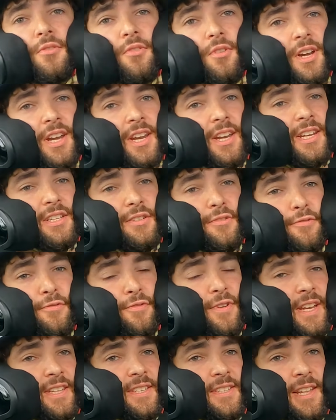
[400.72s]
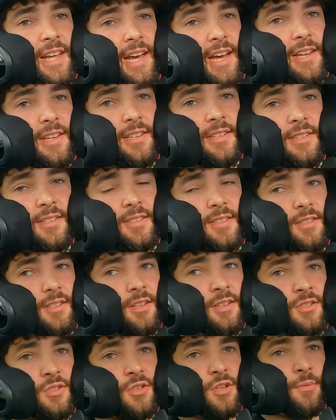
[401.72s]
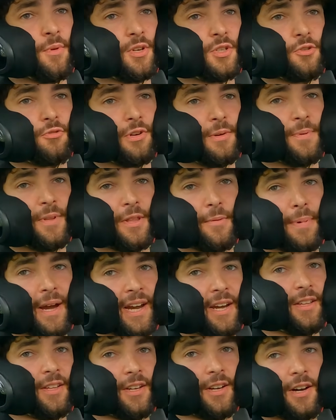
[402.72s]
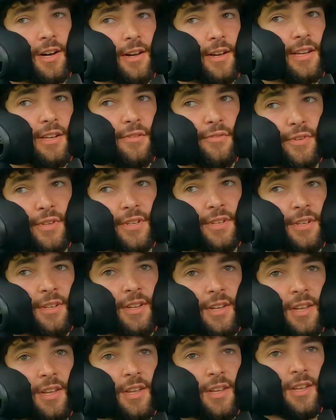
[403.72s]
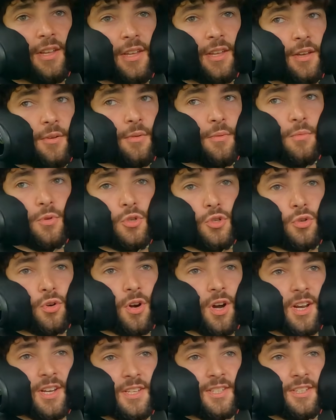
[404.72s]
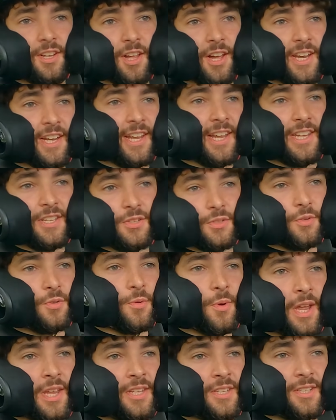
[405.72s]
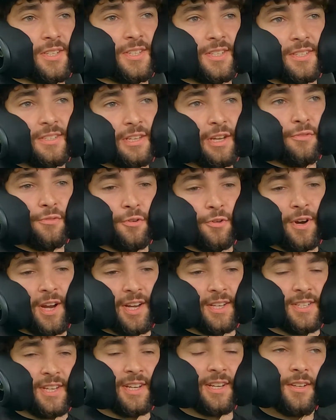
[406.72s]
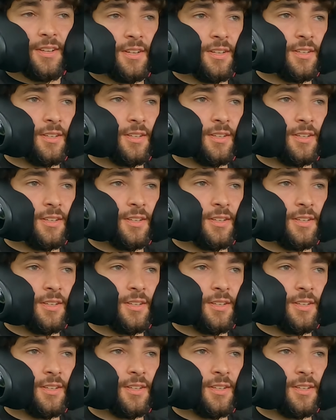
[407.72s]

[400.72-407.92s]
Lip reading: Really need to fix that. There's too much grip at the back of the car. Even when we're trying to slide it, it's always just self-correcting.